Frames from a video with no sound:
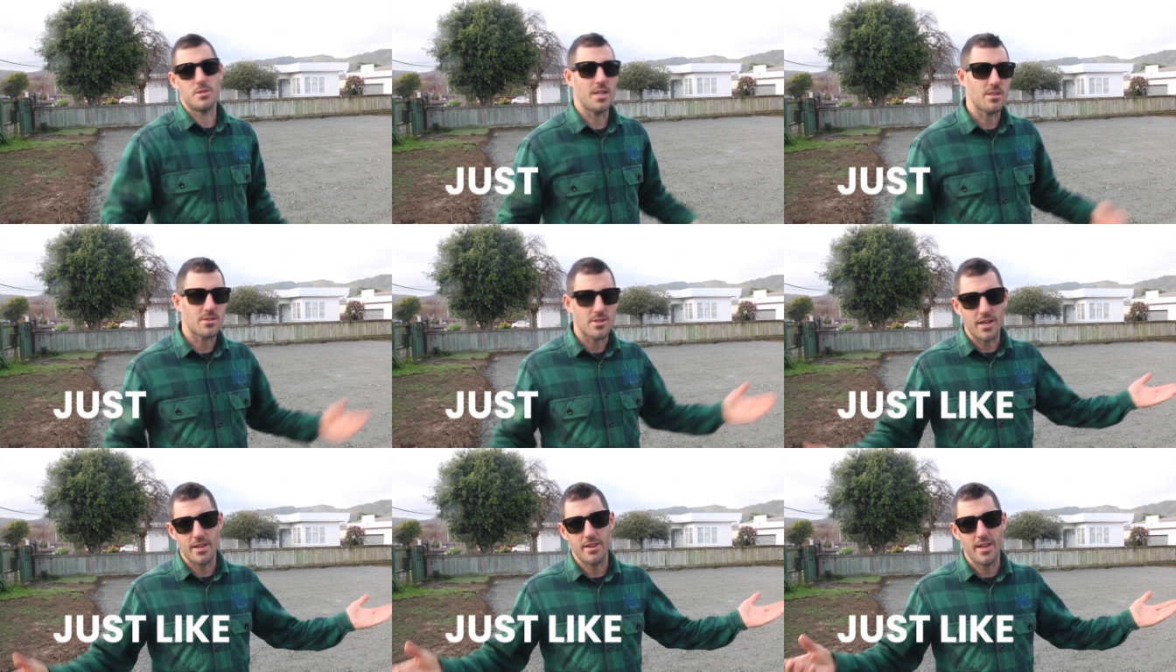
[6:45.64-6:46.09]

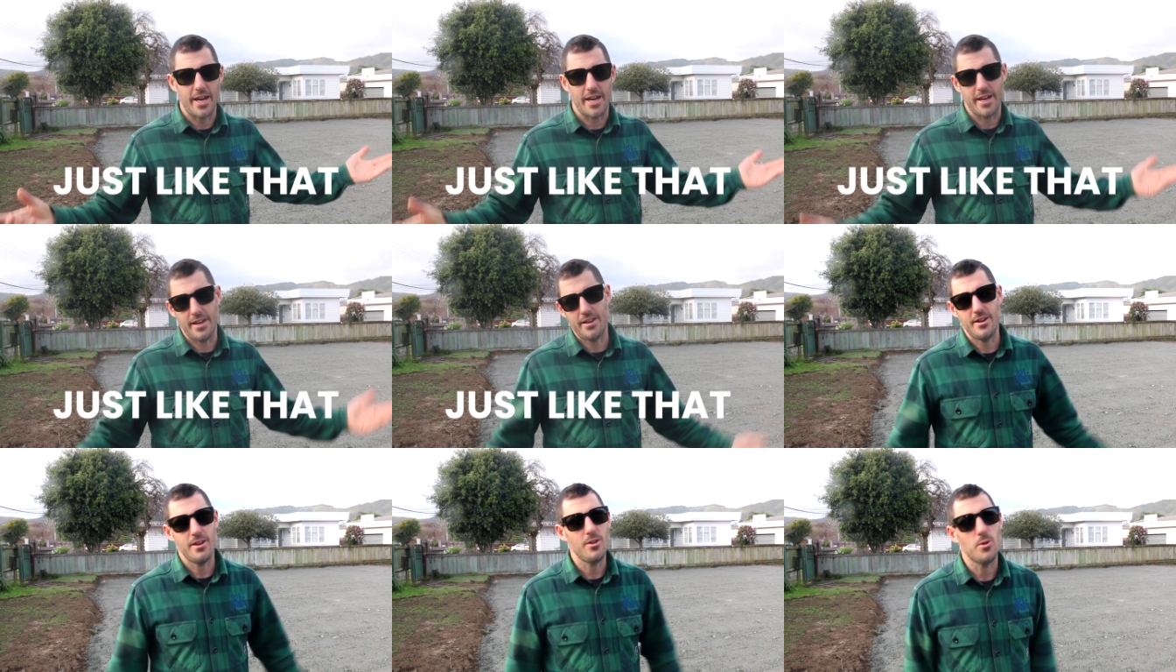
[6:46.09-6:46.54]
Just like
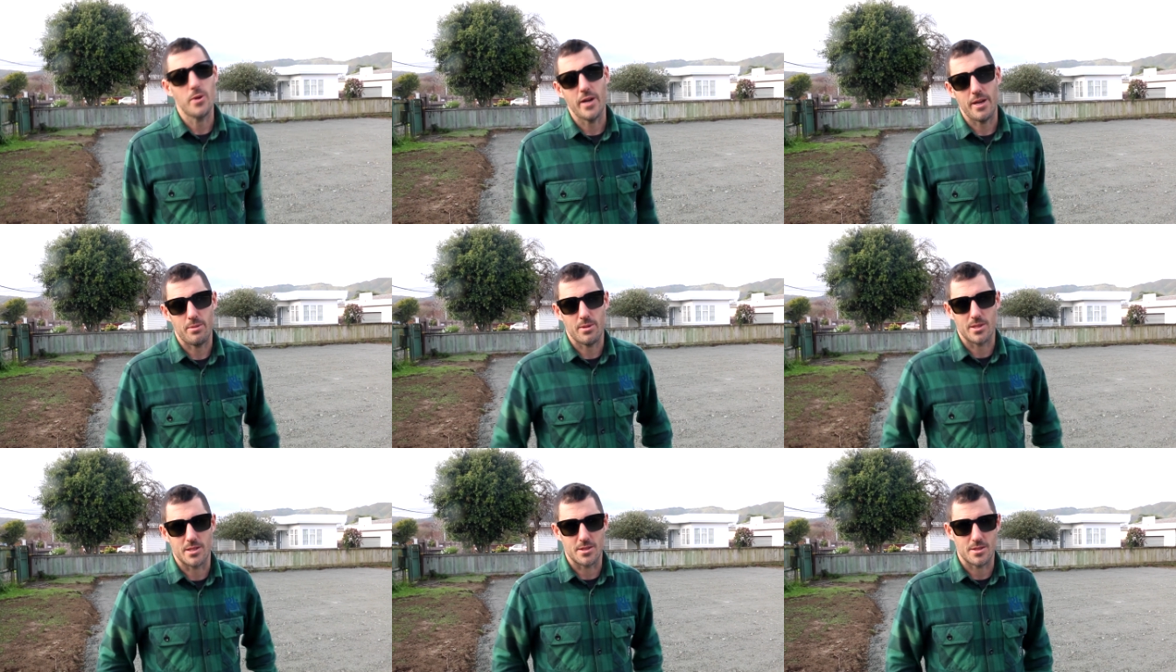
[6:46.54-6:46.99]
that, it all
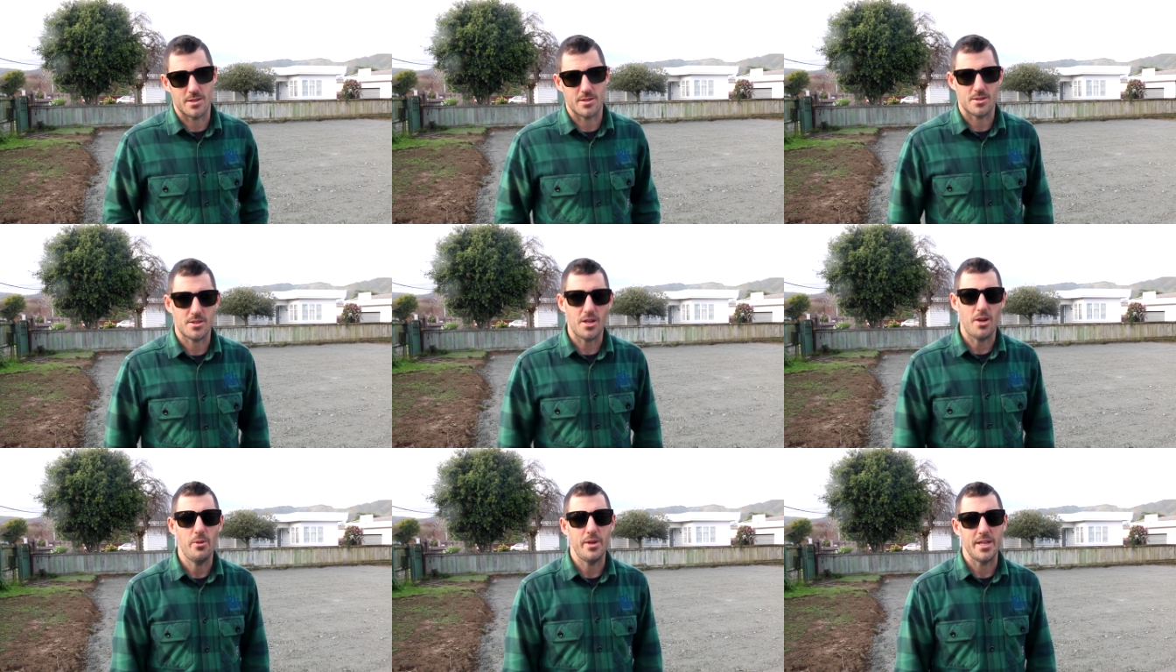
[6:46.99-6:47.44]
happens.
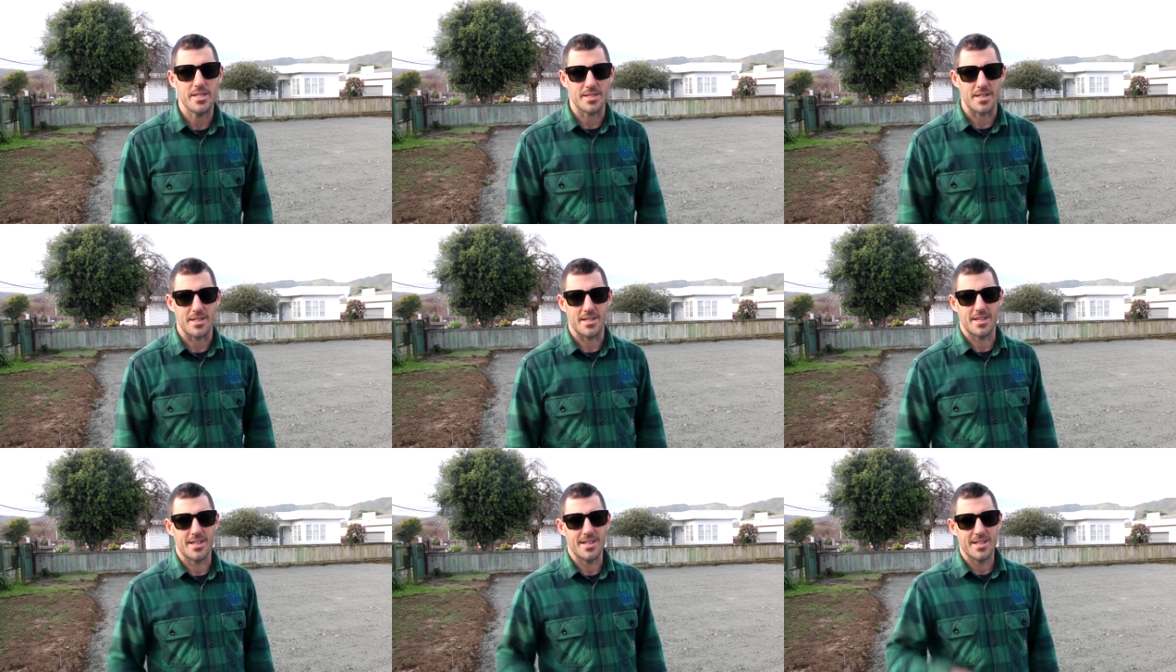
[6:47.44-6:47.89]
So
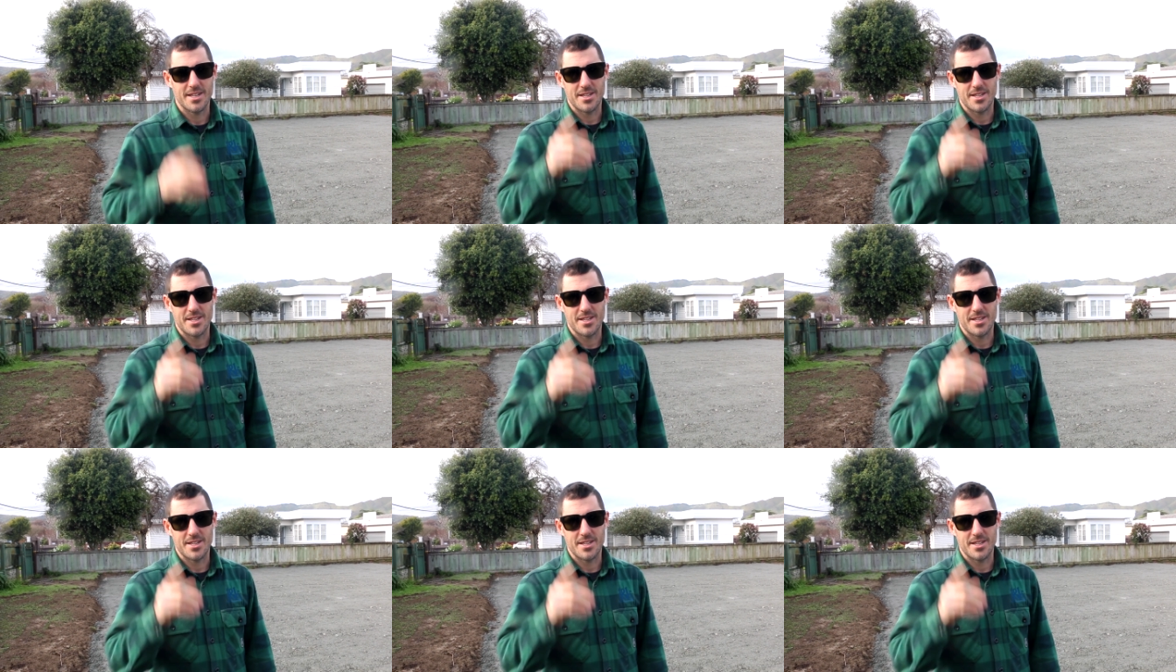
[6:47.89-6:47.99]
easy.